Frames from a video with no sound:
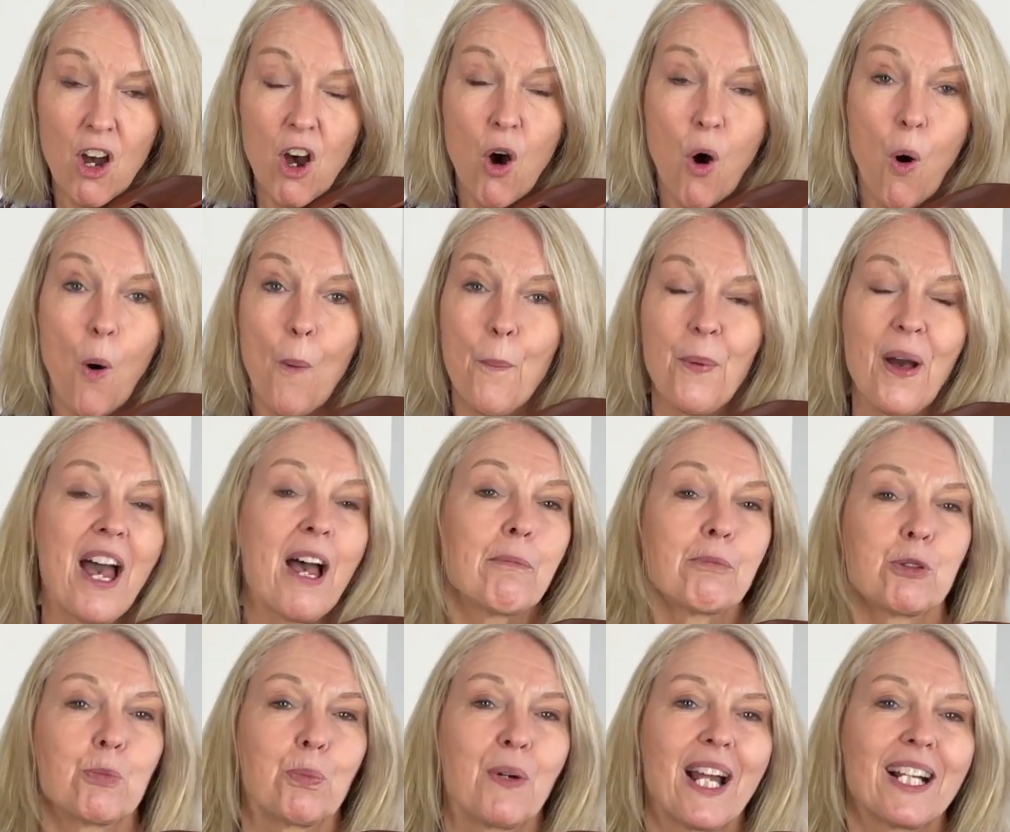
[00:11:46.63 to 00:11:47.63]
or
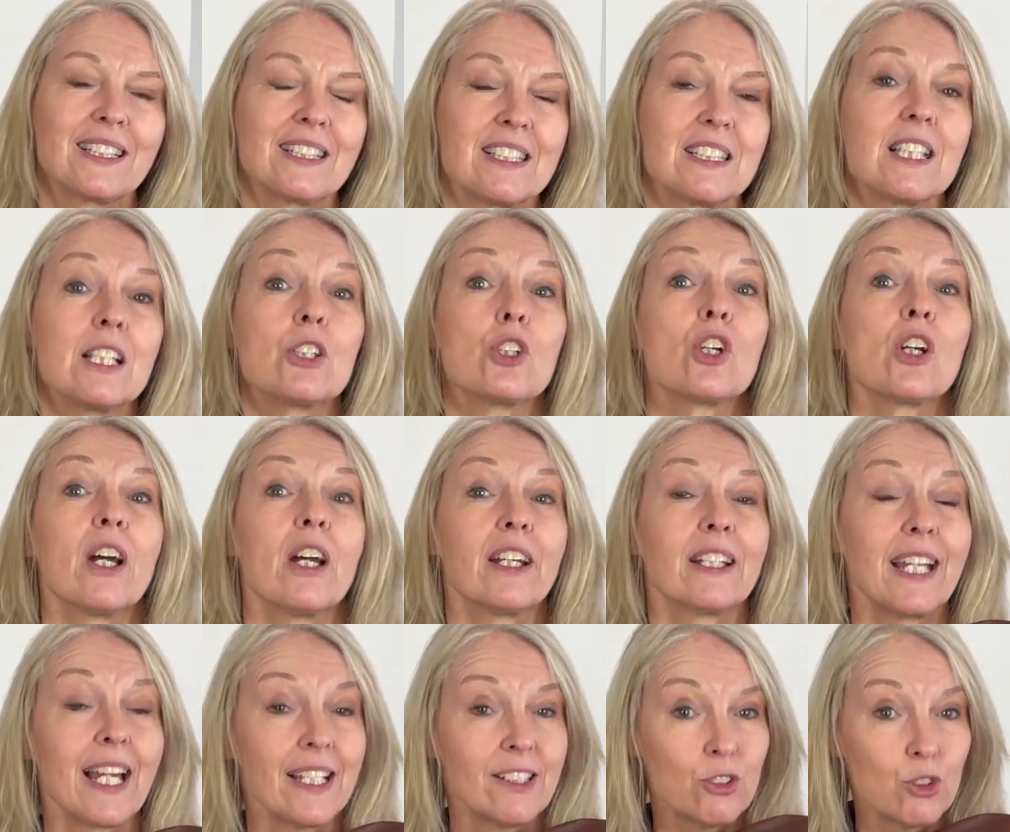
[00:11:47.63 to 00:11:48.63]
perhaps practice it
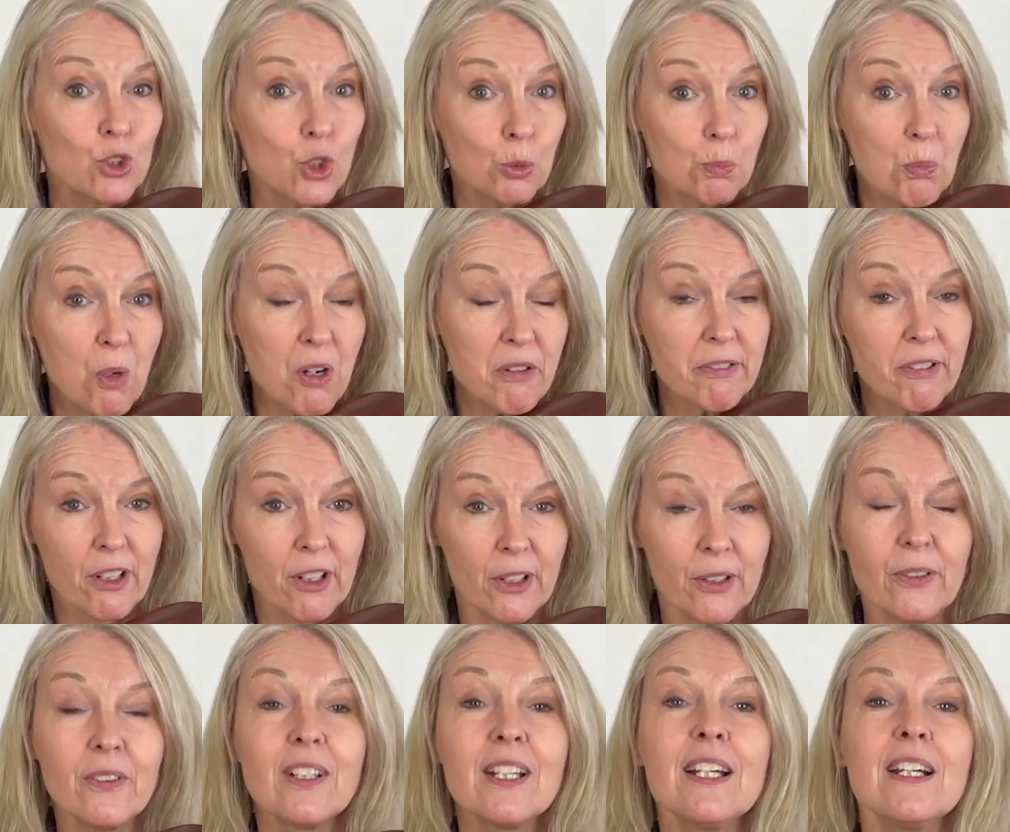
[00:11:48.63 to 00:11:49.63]
again
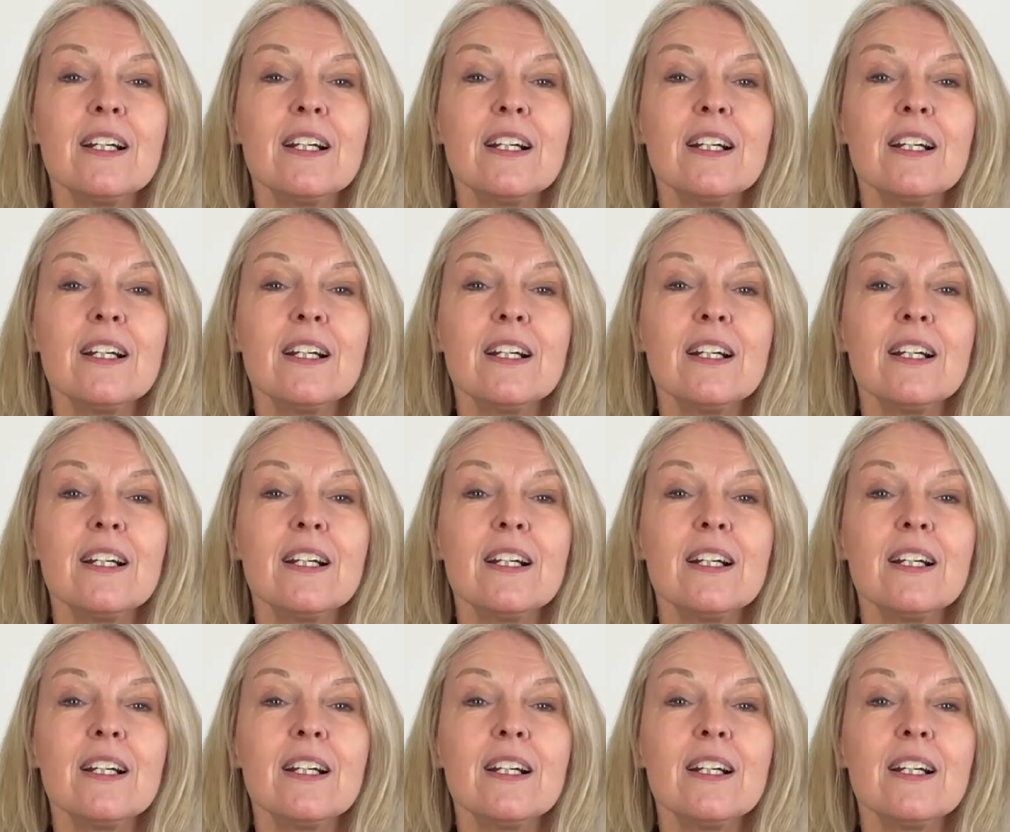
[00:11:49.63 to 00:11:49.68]
tomorrow,